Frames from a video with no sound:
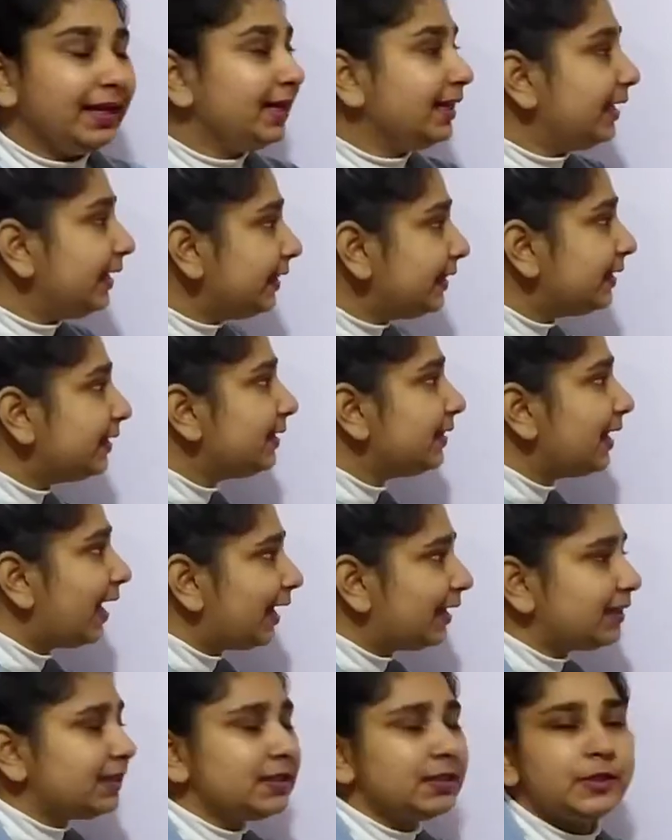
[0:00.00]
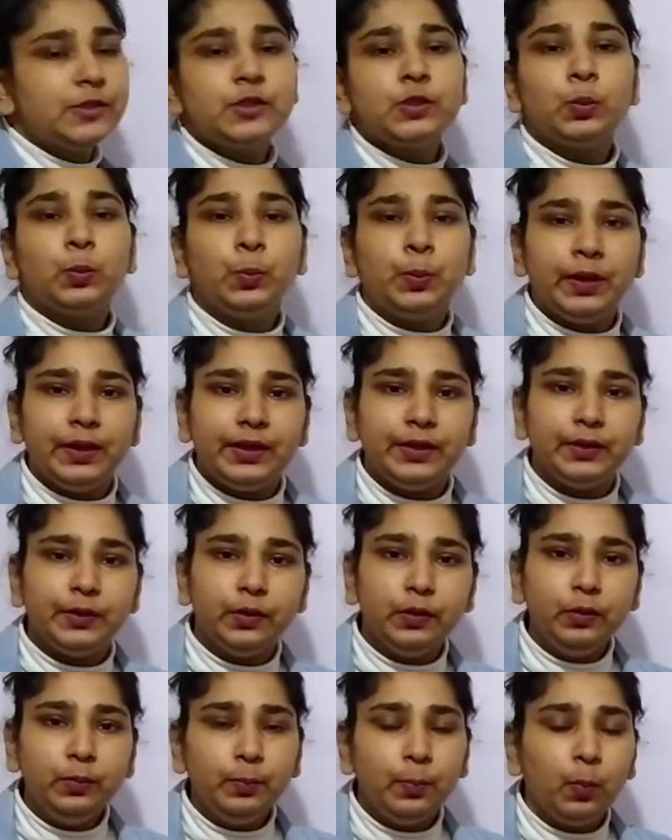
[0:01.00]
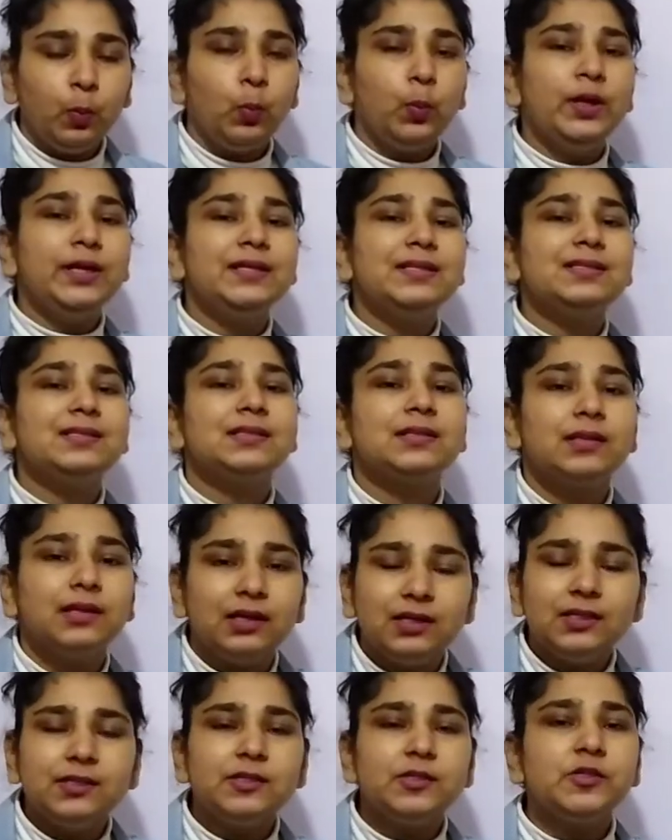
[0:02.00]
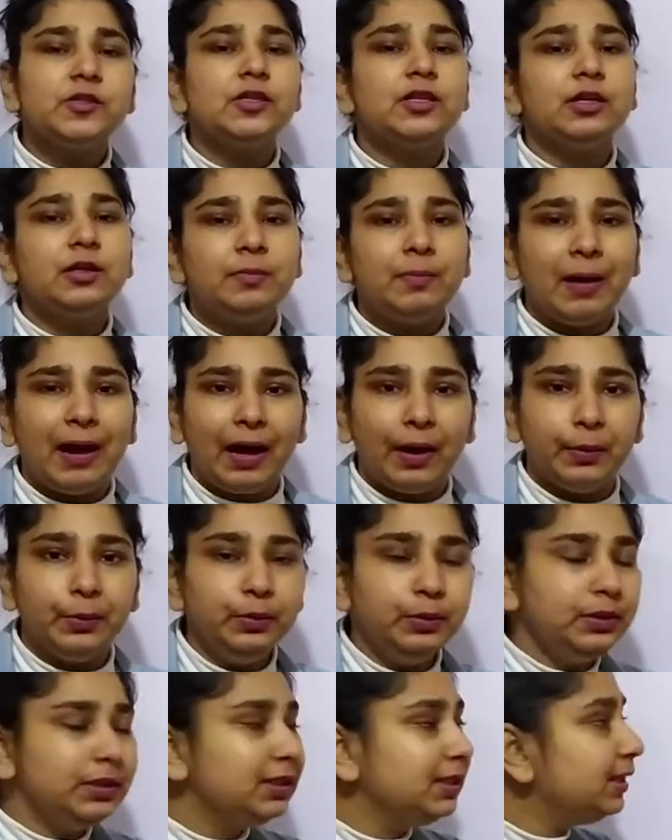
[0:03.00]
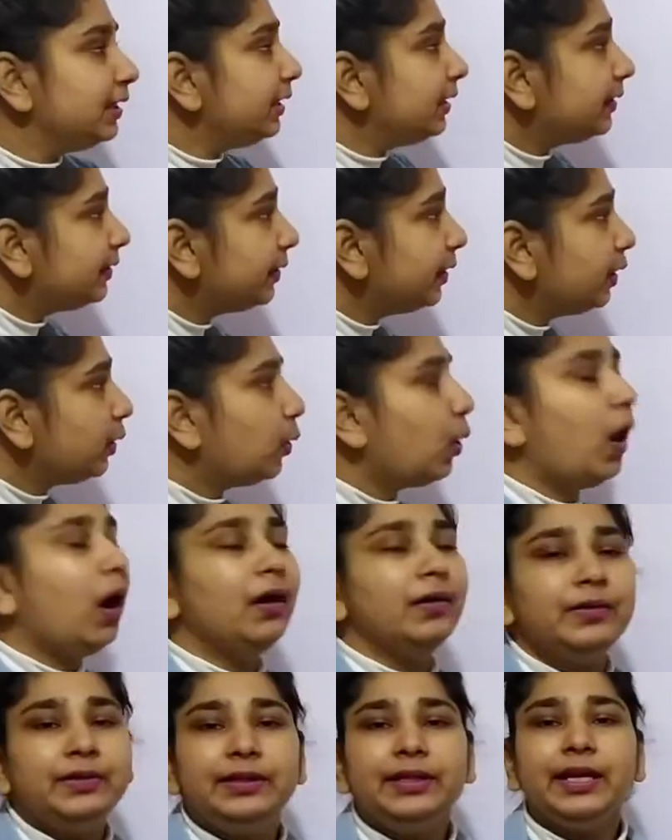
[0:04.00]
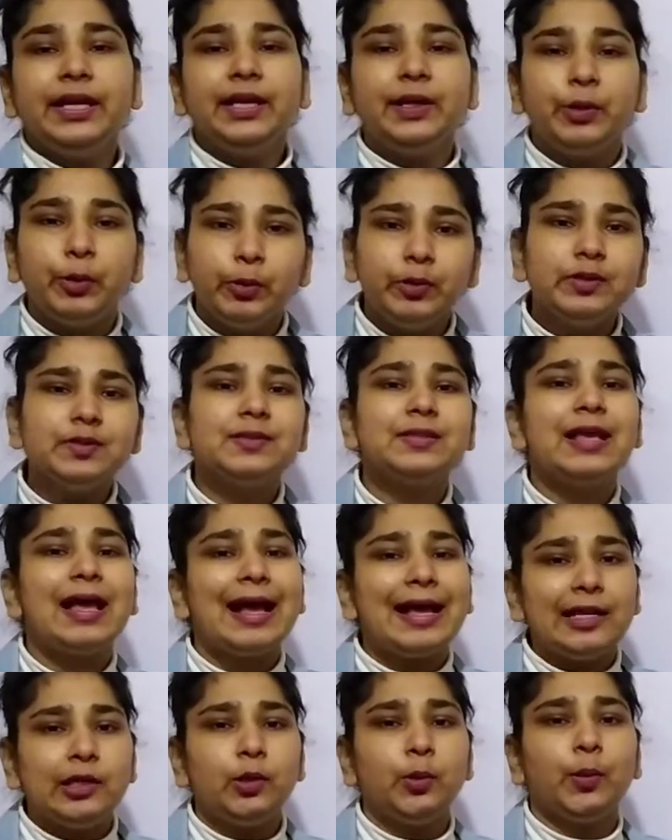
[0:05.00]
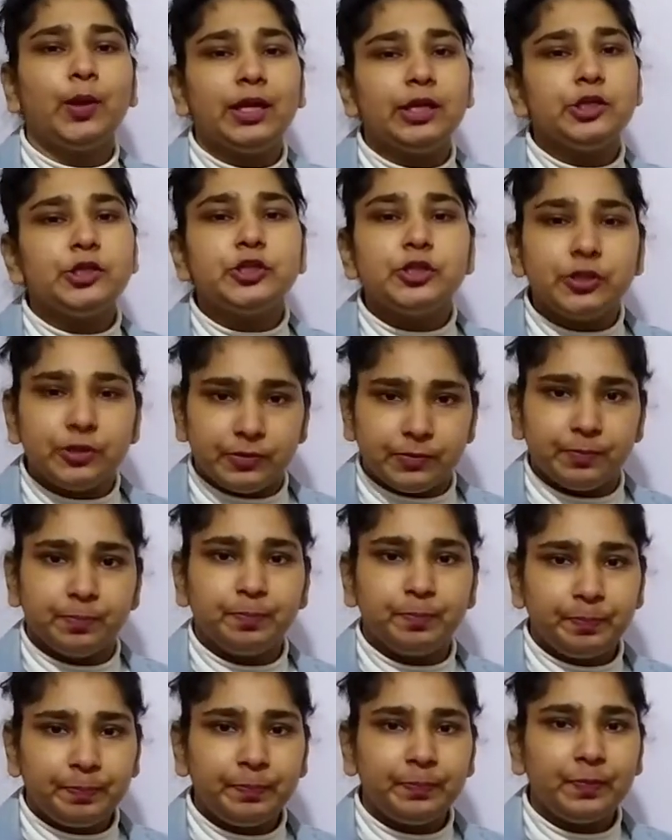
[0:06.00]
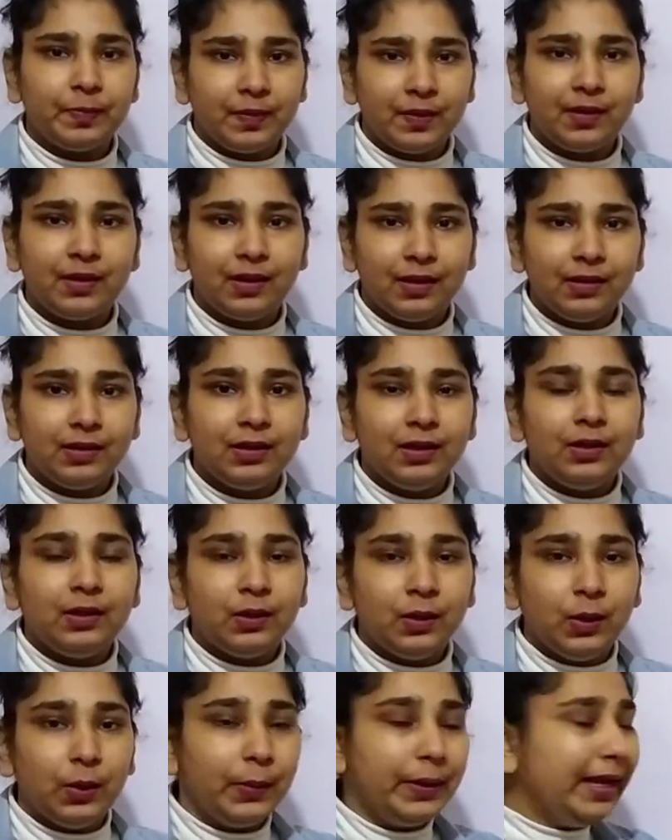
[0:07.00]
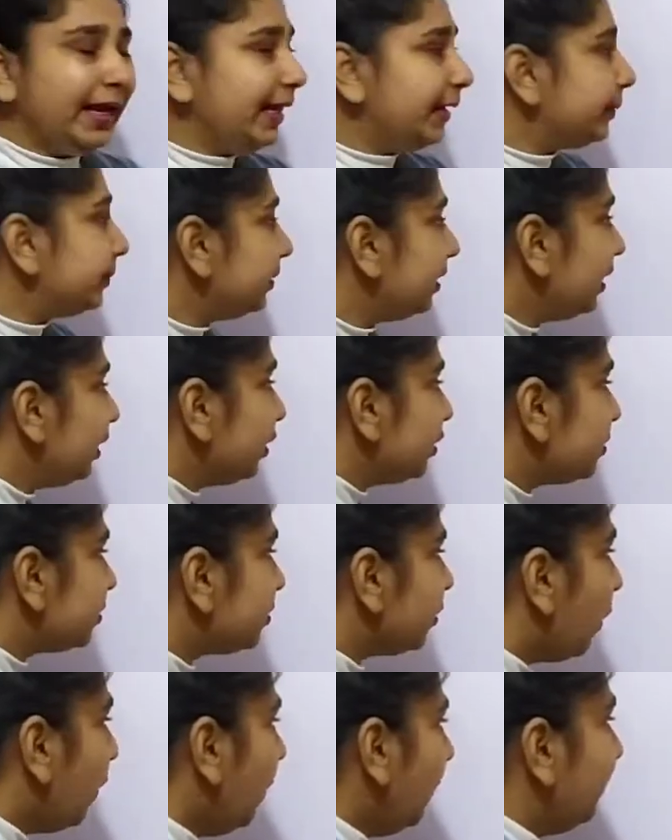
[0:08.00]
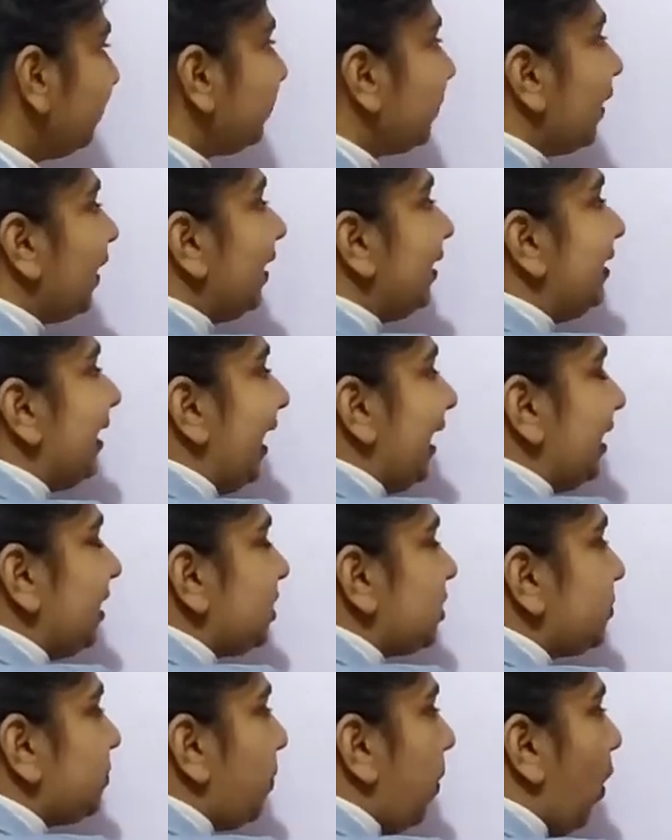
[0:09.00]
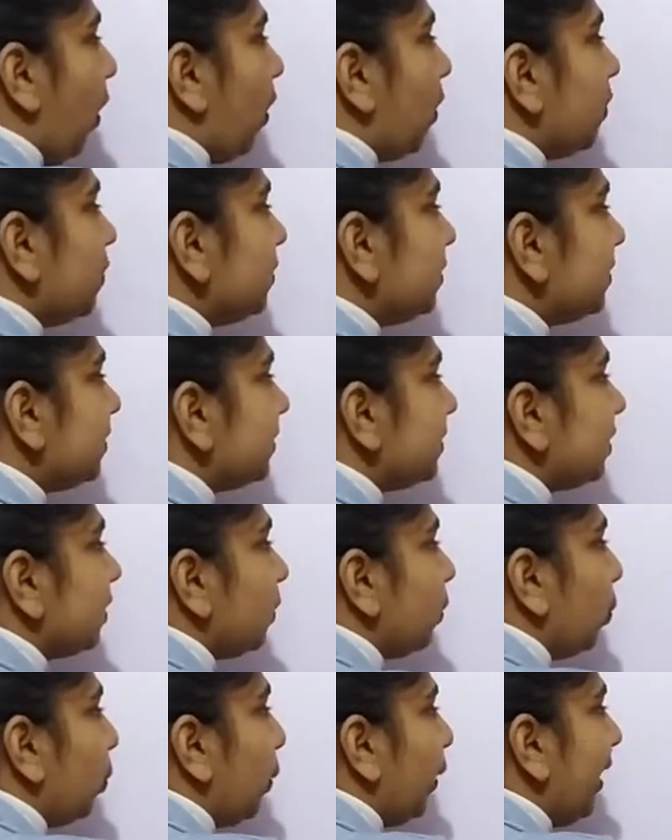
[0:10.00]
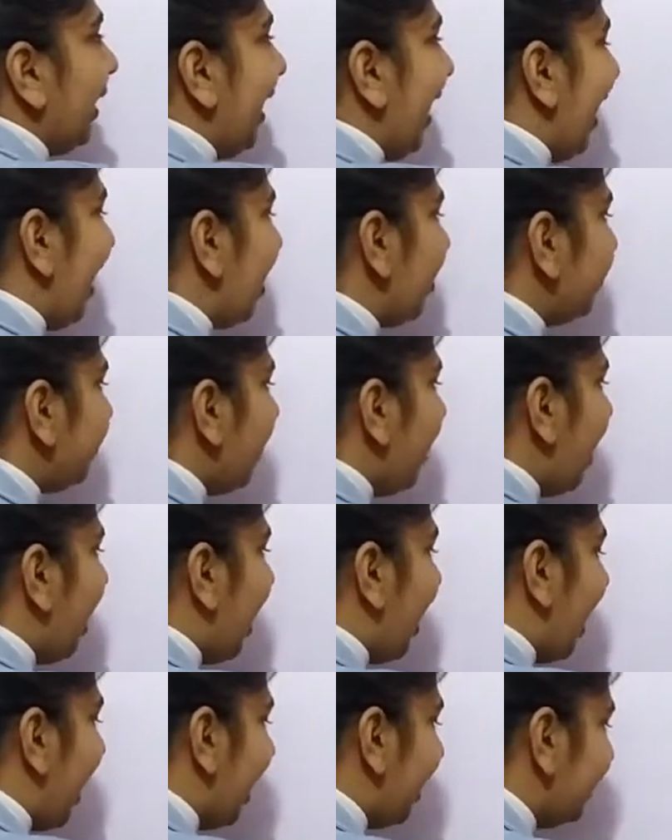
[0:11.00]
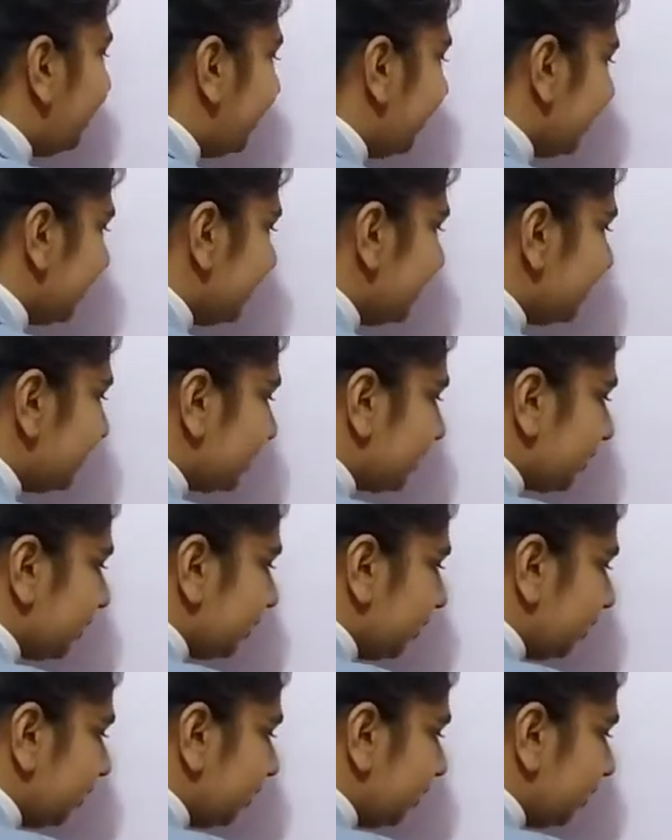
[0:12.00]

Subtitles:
In the last video, we discussed about the contiguous allocation. Okay, so let's suppose we have a hard disk.